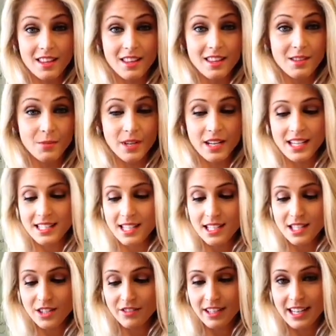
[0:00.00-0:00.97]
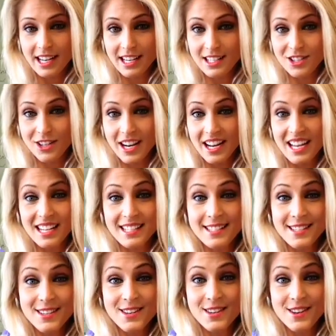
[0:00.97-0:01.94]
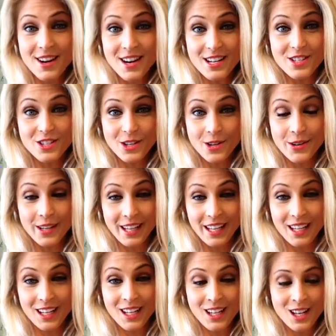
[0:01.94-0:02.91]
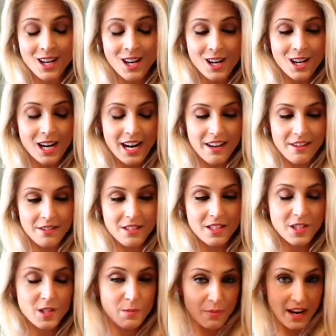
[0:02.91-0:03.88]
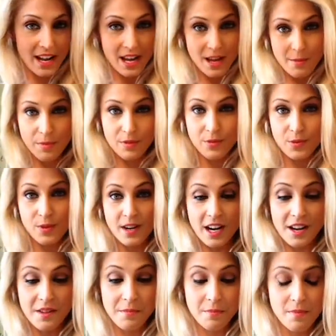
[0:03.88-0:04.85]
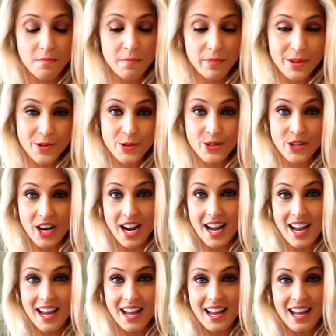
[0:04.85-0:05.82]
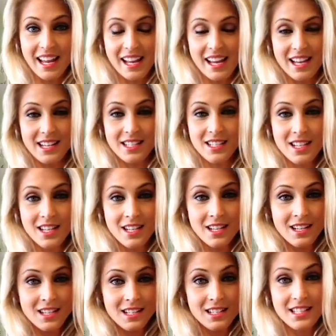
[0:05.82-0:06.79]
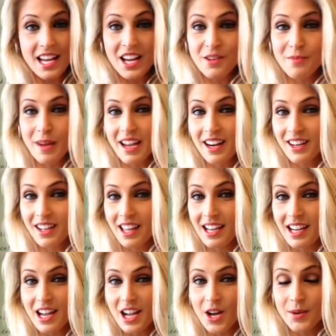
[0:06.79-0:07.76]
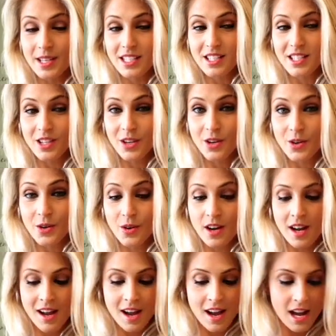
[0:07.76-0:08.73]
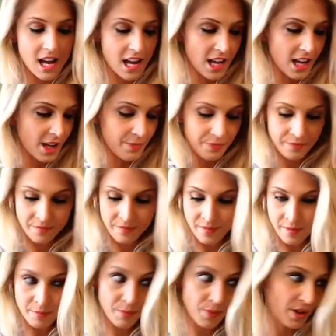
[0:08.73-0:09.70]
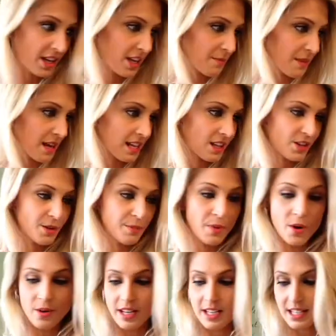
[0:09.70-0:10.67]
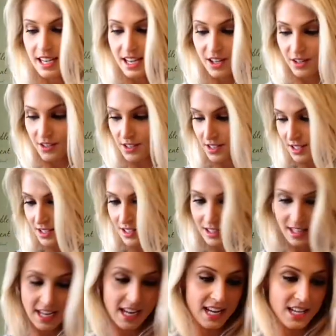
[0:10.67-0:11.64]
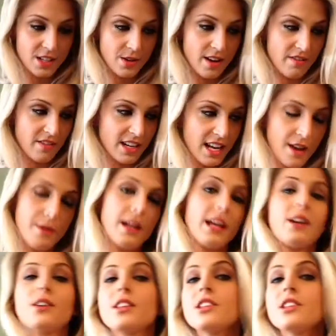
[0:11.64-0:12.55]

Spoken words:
when it says 3 Day Straight, it is not joking. I spray it before I blow dry and style my hair like I always do. Put it in my little ponytails like I do every day when I go to the